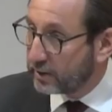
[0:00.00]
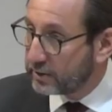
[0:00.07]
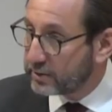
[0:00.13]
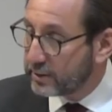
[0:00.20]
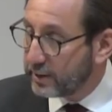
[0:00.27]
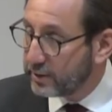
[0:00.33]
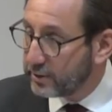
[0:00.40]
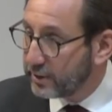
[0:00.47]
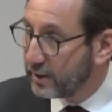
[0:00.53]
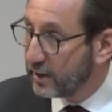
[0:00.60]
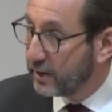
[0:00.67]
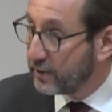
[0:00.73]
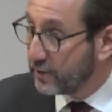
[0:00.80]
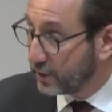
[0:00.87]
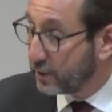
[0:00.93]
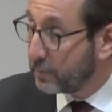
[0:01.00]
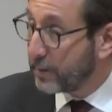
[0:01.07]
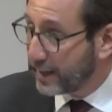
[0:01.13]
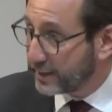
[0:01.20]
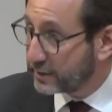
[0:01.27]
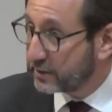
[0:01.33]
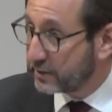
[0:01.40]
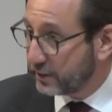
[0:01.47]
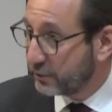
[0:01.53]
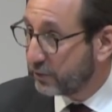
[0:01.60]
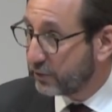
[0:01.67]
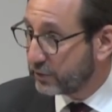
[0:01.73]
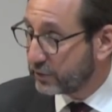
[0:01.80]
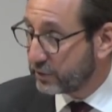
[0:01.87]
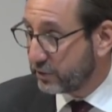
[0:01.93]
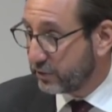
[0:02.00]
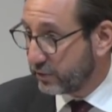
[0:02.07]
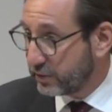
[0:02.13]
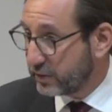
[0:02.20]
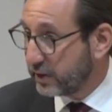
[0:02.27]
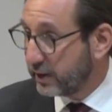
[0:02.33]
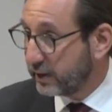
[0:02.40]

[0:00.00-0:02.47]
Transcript: attended it in the capacity of Officer of the Day?